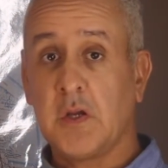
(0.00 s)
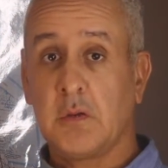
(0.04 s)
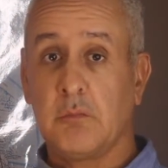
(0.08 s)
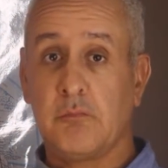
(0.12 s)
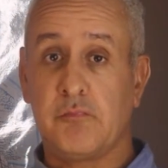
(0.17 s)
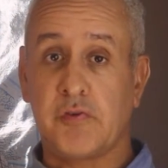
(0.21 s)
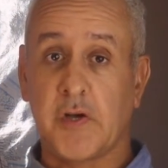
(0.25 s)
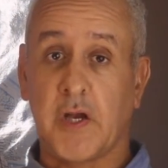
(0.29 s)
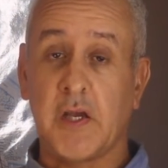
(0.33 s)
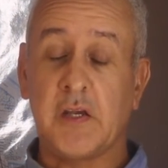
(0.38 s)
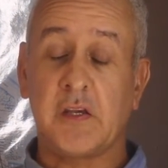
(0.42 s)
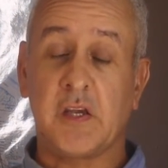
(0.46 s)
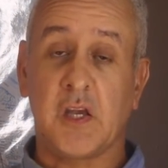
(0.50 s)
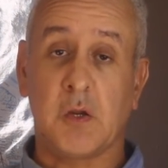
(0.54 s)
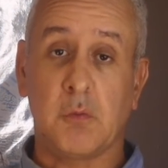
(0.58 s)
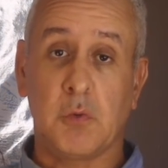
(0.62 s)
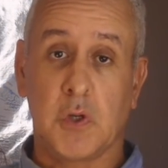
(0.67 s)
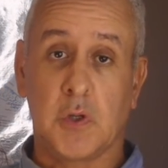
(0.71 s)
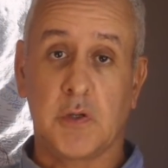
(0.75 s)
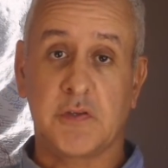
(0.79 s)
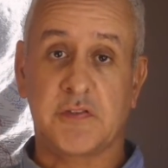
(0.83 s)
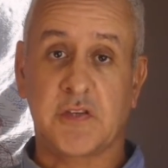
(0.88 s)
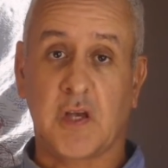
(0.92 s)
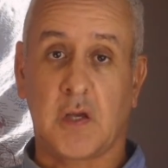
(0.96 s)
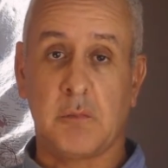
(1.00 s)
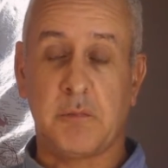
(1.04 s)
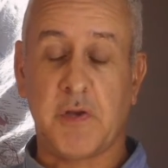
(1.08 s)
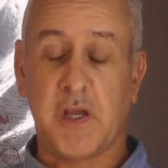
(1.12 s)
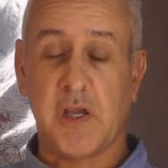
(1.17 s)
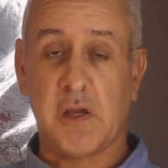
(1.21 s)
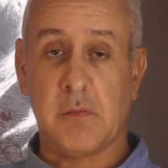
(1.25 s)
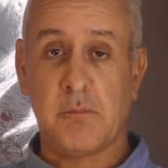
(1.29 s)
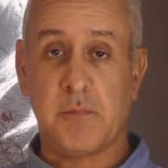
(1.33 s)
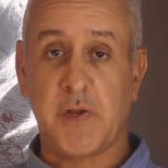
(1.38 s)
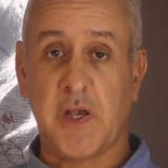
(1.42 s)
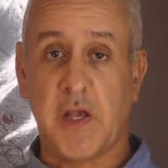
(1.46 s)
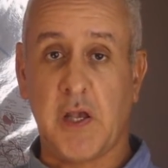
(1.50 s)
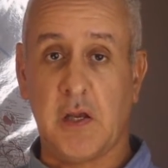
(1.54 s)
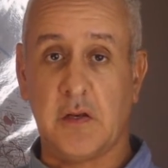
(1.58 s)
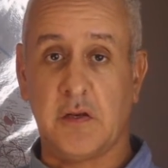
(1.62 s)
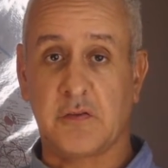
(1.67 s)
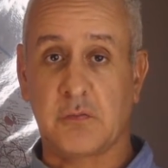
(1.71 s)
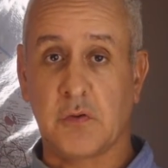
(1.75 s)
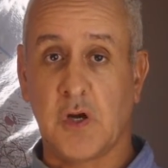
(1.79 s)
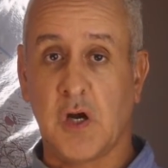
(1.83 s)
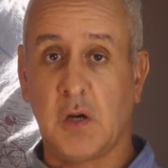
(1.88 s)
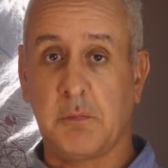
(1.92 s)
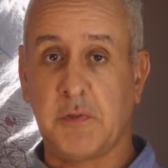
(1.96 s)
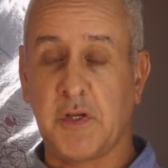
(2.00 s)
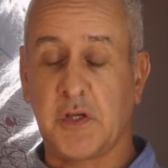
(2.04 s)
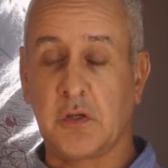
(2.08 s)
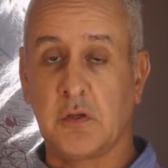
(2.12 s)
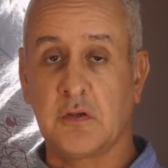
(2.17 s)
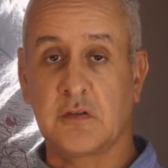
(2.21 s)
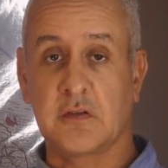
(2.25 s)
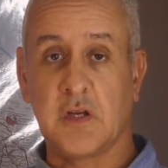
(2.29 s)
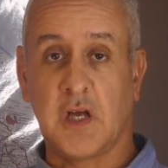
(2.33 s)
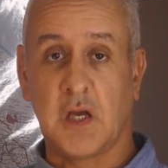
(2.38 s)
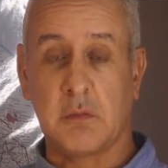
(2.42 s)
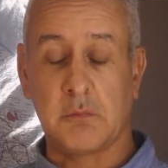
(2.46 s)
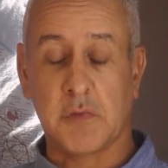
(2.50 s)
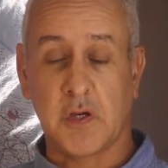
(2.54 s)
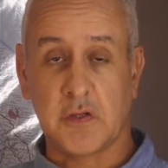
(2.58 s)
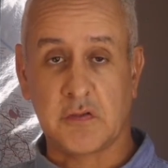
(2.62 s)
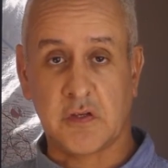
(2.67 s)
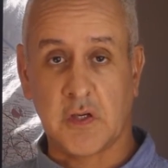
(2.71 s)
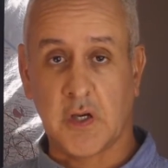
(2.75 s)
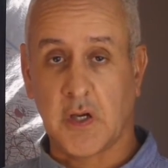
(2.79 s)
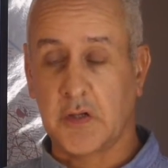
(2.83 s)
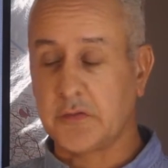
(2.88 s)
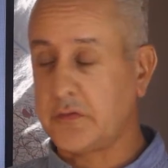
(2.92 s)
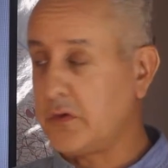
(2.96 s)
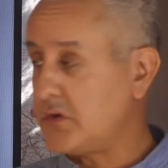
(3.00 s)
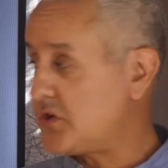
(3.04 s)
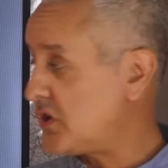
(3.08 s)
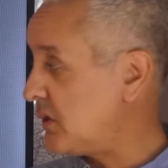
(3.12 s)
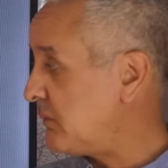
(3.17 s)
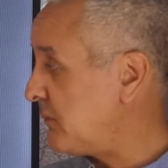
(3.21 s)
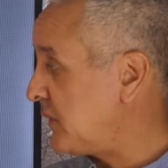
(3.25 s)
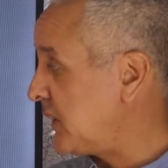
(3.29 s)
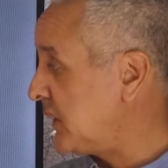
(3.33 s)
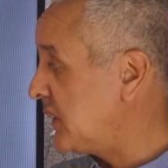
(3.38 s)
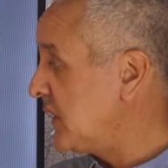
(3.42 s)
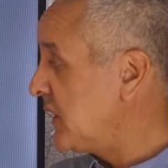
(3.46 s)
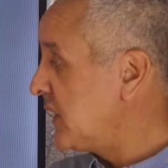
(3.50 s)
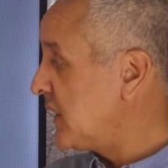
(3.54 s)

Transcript: Braking will also be impaired as well, because like most cars, the Jimny